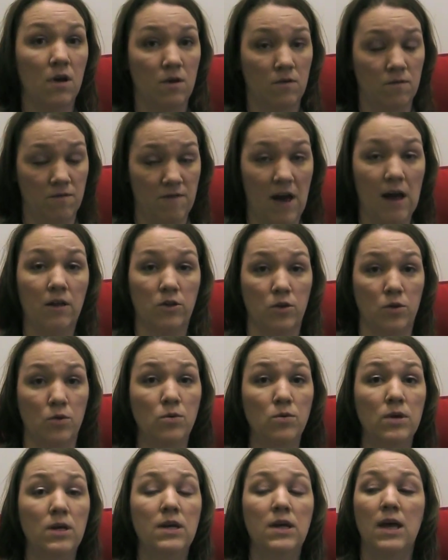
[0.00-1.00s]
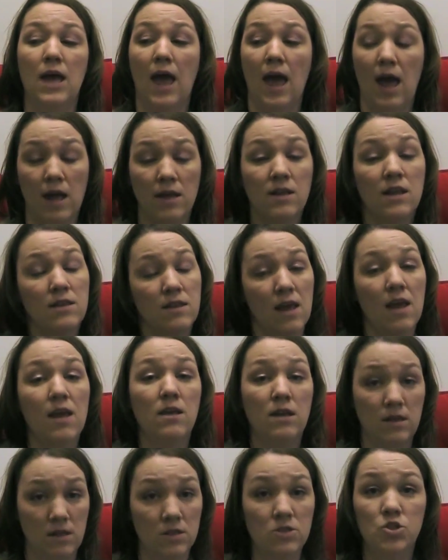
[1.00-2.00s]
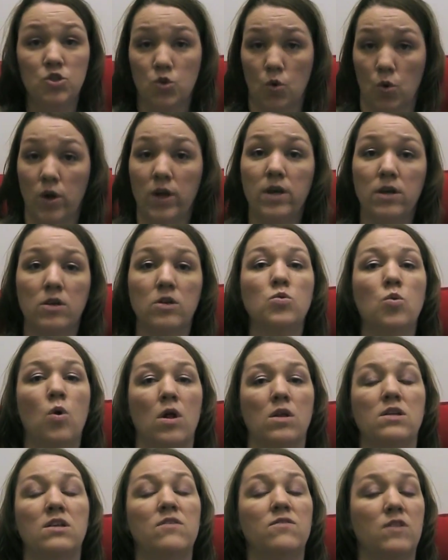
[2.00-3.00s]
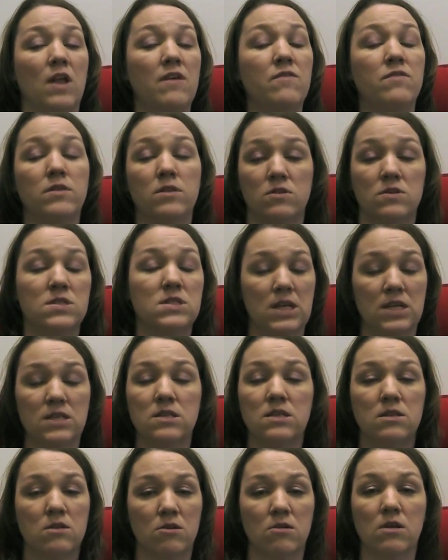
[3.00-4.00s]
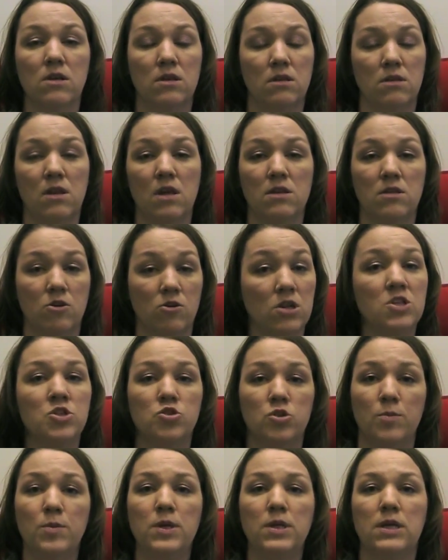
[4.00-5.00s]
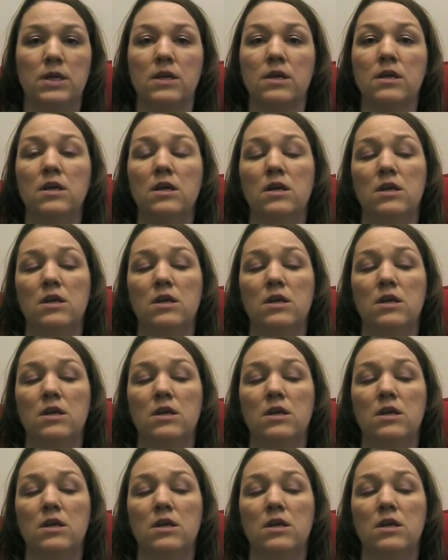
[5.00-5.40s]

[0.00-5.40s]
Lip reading: value and that they enjoy a good quality of life, and there's things that they're contributing.